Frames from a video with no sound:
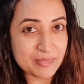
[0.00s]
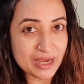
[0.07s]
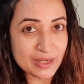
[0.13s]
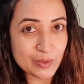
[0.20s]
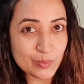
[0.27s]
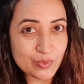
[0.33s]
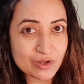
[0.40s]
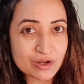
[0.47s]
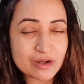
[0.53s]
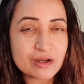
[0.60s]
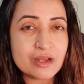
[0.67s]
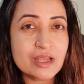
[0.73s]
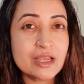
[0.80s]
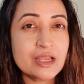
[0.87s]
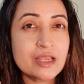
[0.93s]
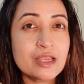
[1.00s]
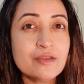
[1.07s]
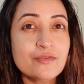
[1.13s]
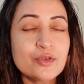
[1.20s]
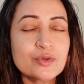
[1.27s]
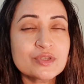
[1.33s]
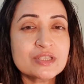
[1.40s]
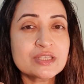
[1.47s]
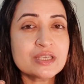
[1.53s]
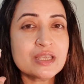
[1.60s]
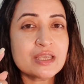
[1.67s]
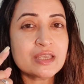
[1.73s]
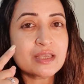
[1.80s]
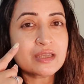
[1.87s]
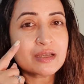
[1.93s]
mine were, if you're
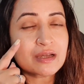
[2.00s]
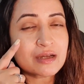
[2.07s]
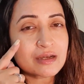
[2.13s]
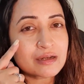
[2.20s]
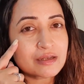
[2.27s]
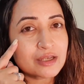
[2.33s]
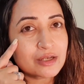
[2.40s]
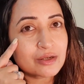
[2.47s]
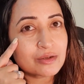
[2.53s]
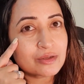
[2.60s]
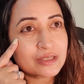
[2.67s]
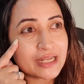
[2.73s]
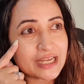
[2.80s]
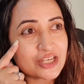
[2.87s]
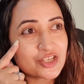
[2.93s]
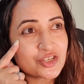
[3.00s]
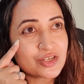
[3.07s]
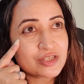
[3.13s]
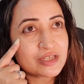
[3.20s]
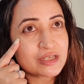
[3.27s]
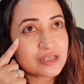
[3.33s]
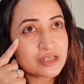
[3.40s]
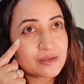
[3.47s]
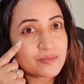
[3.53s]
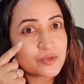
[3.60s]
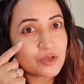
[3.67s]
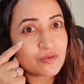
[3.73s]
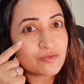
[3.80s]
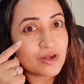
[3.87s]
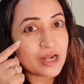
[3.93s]
seeing, textures in terms of